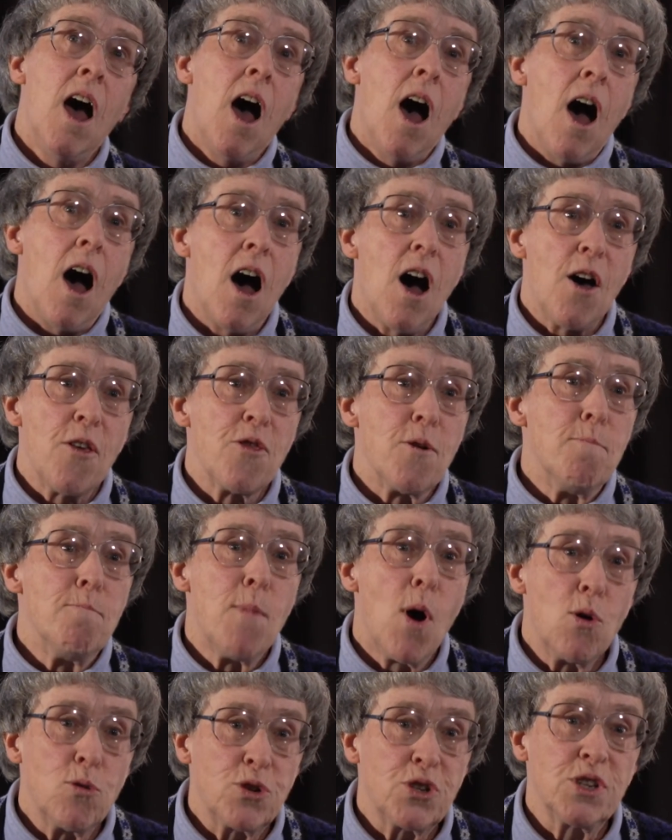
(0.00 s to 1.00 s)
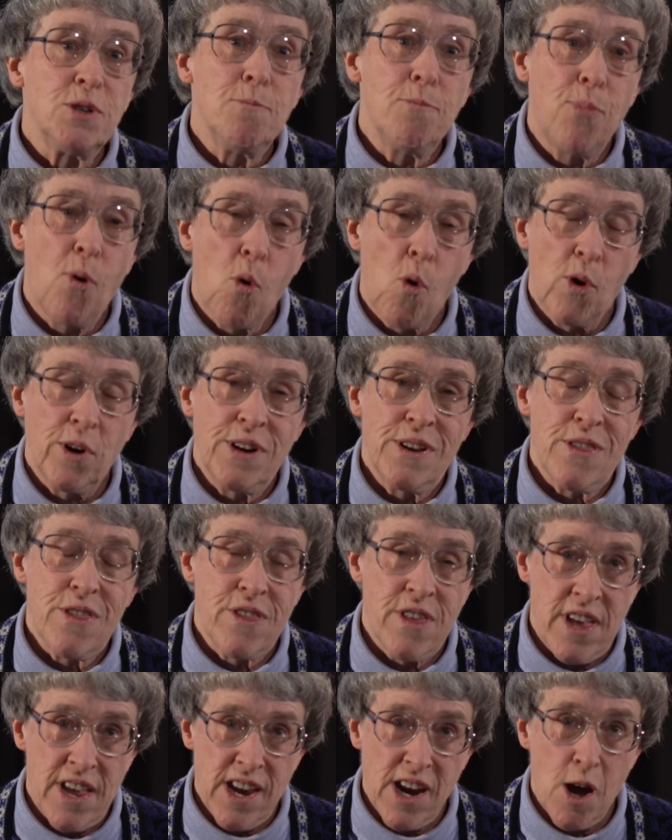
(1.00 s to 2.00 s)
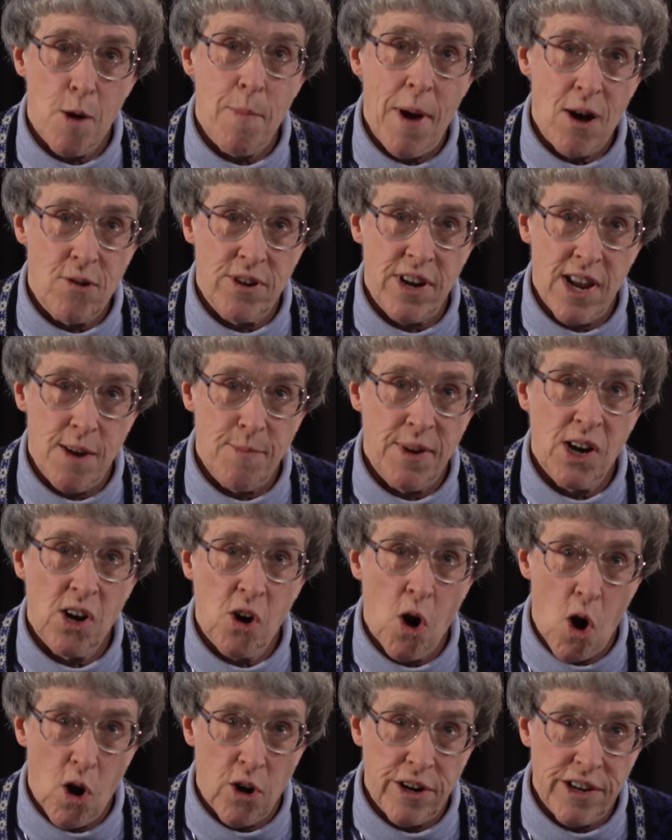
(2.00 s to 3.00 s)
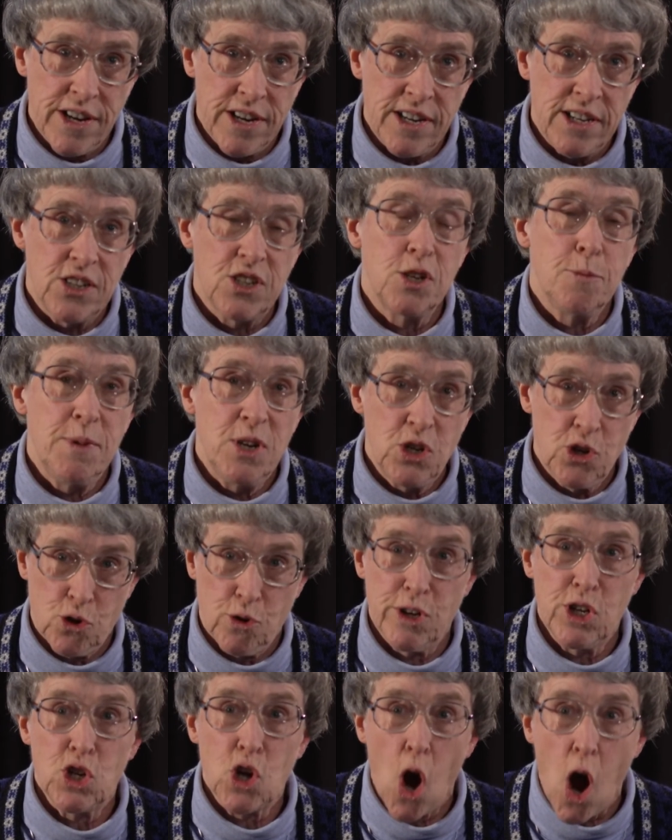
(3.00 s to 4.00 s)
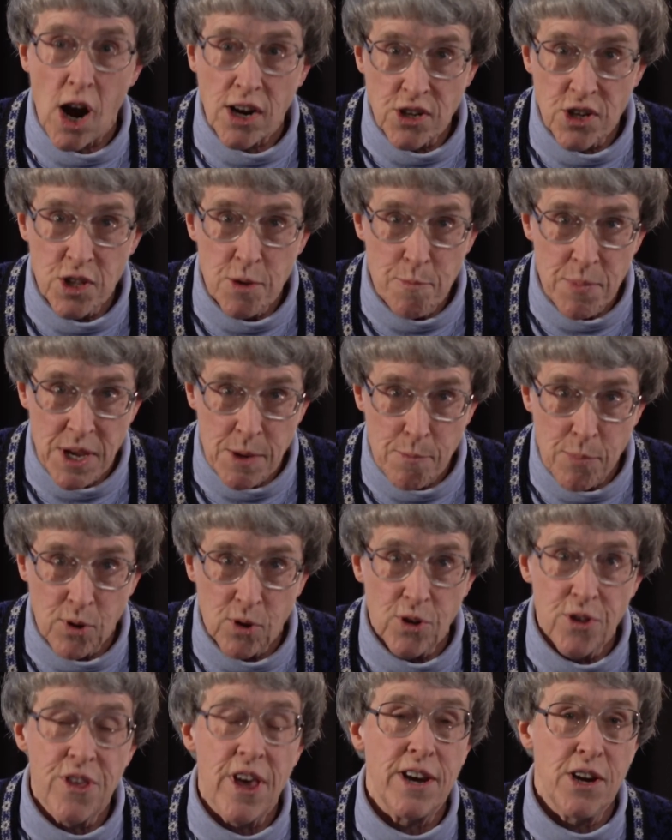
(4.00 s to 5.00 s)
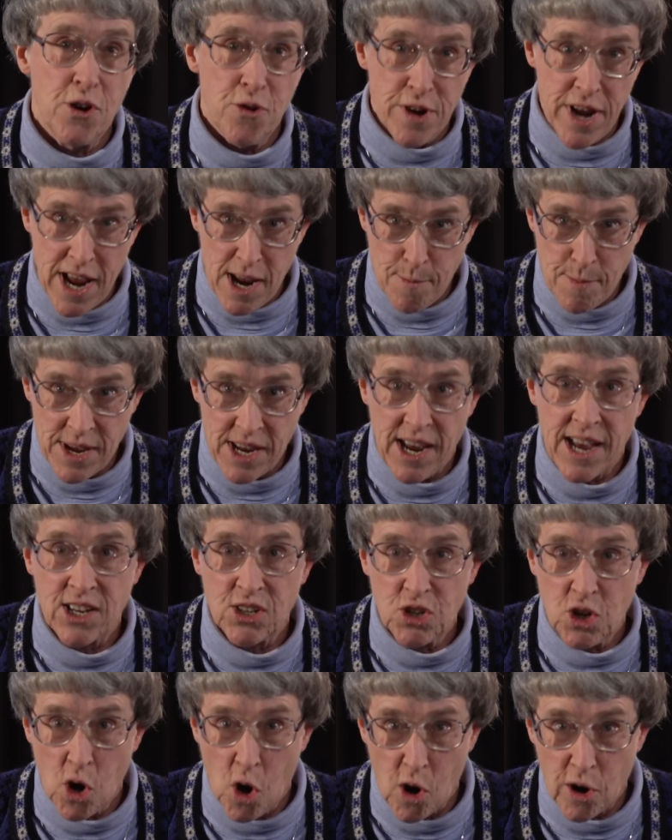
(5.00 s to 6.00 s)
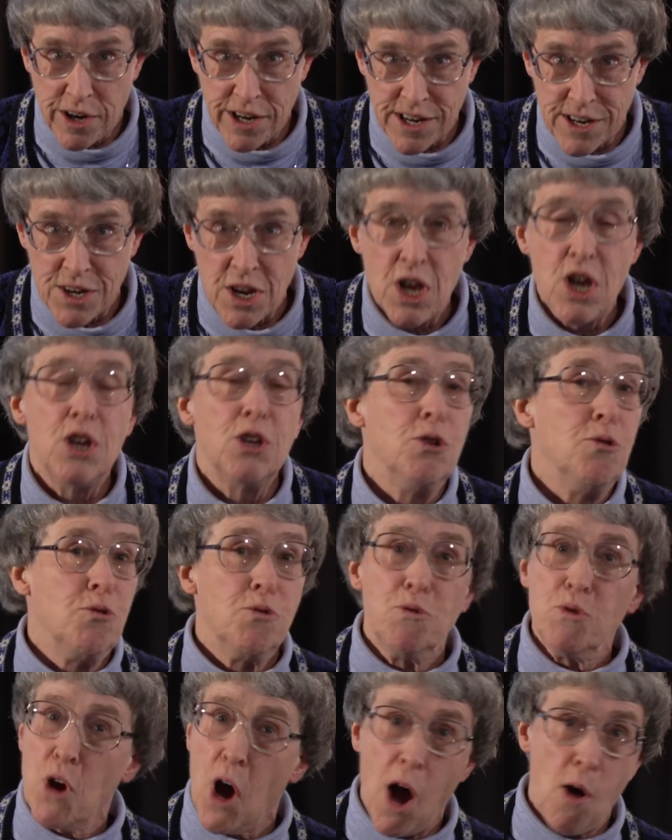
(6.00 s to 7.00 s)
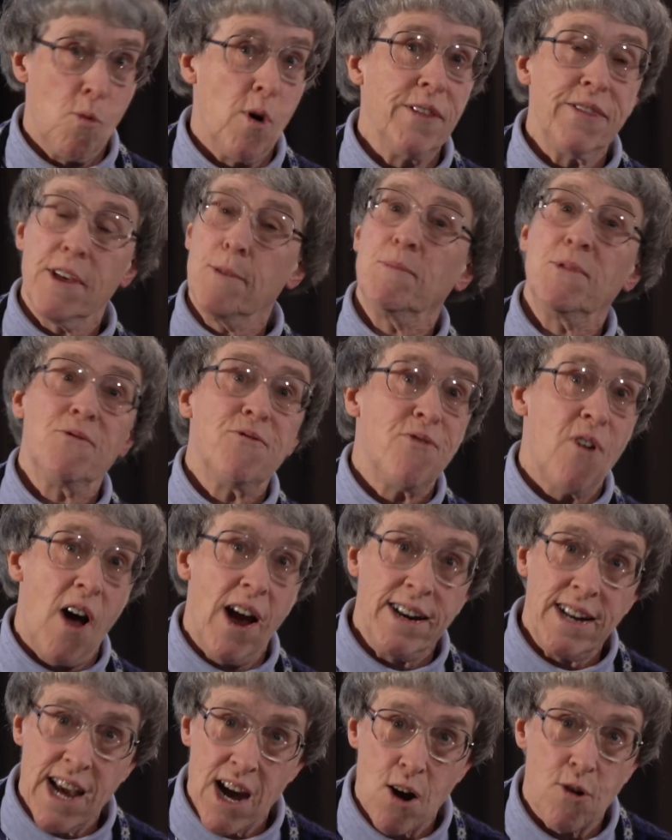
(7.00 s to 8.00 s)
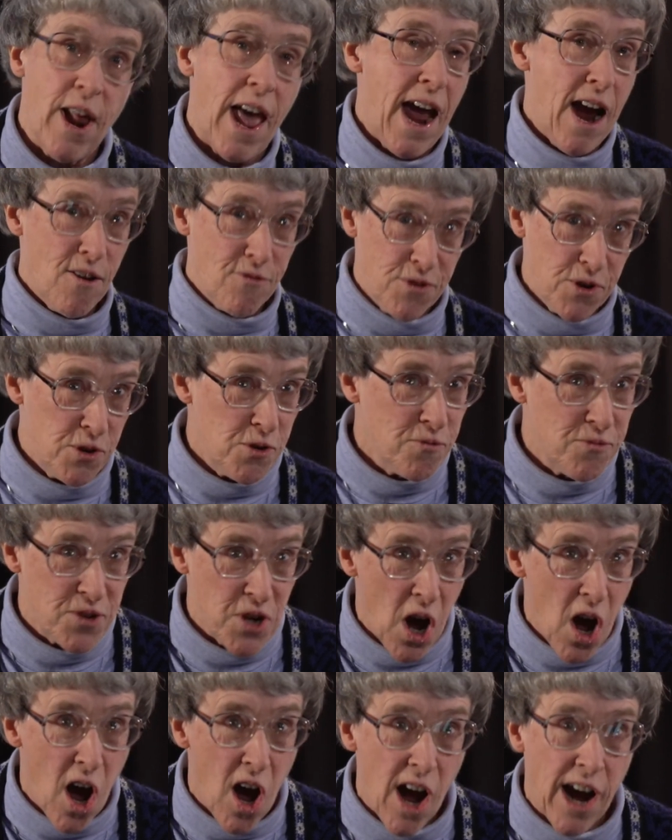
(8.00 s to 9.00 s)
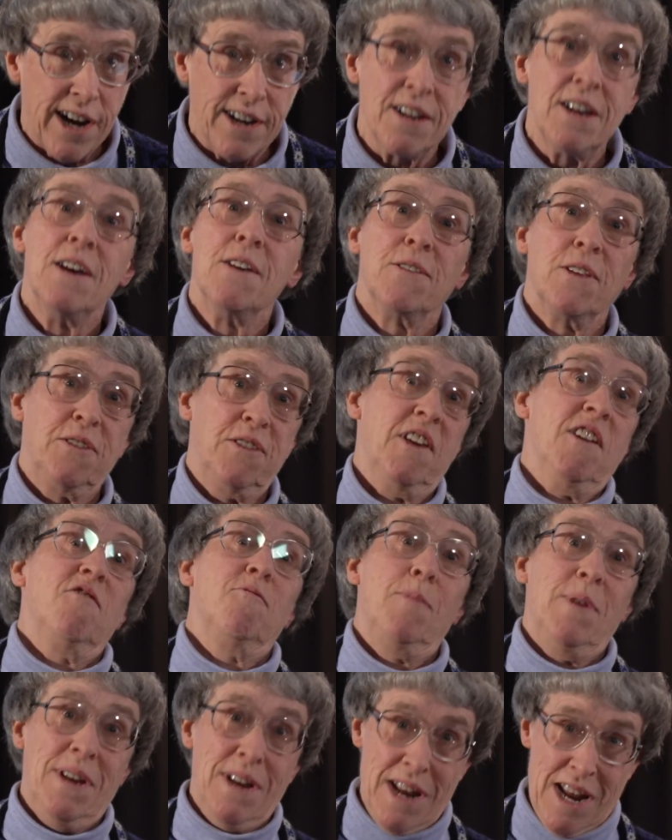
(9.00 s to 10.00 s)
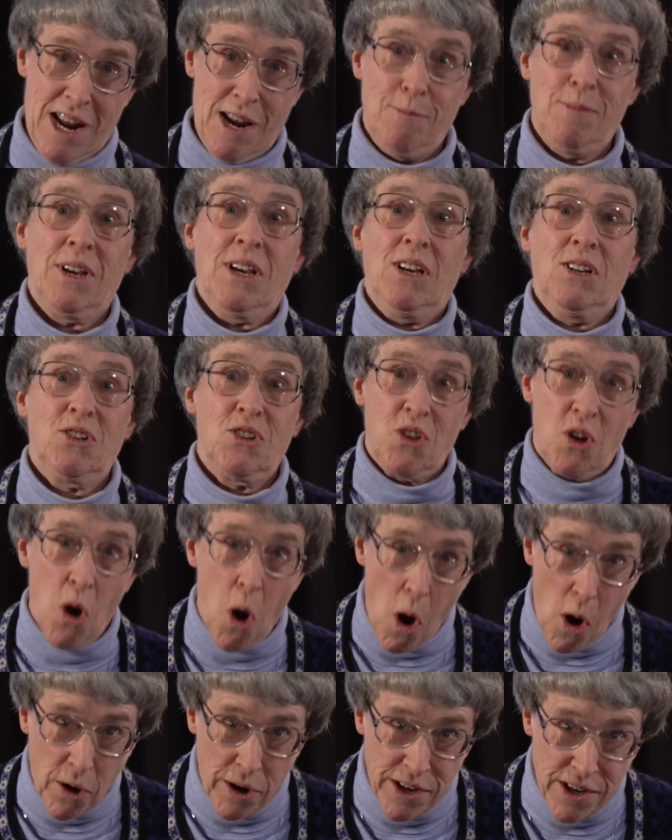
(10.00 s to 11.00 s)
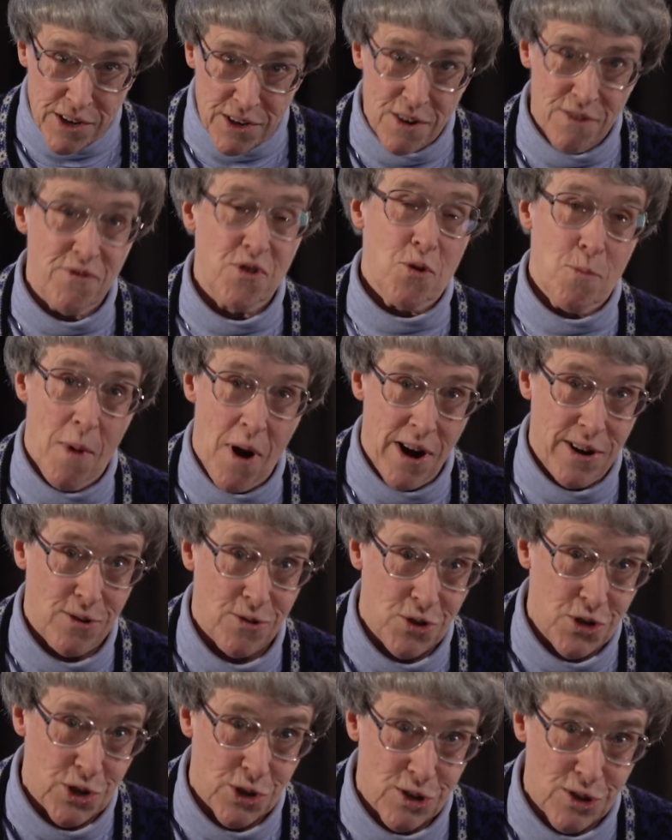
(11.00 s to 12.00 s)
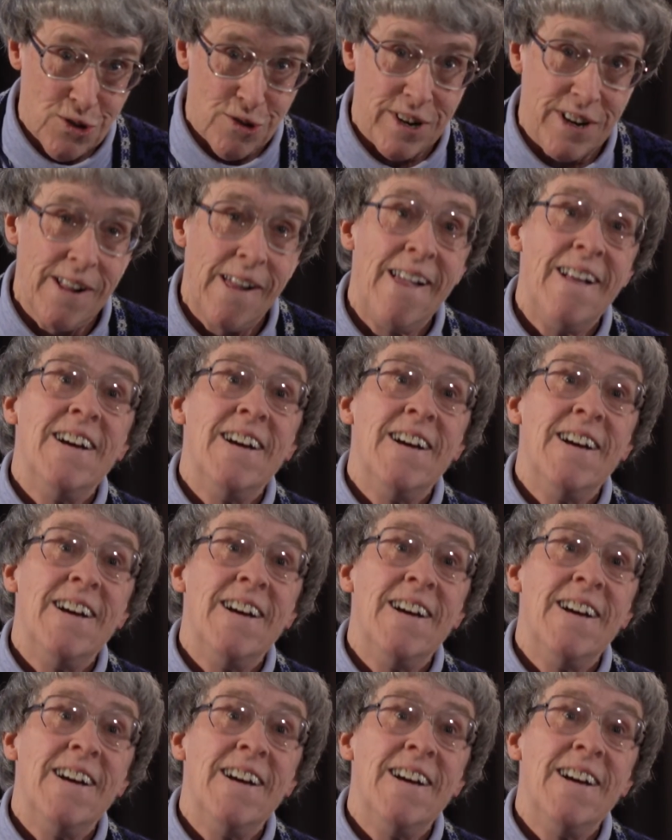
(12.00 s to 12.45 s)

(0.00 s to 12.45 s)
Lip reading: The most important thing about naming a guardian is to be sure and talk to the people that you're naming as guardian. You do not want them to find out after you've died that they've been named as the guardian of your minor children.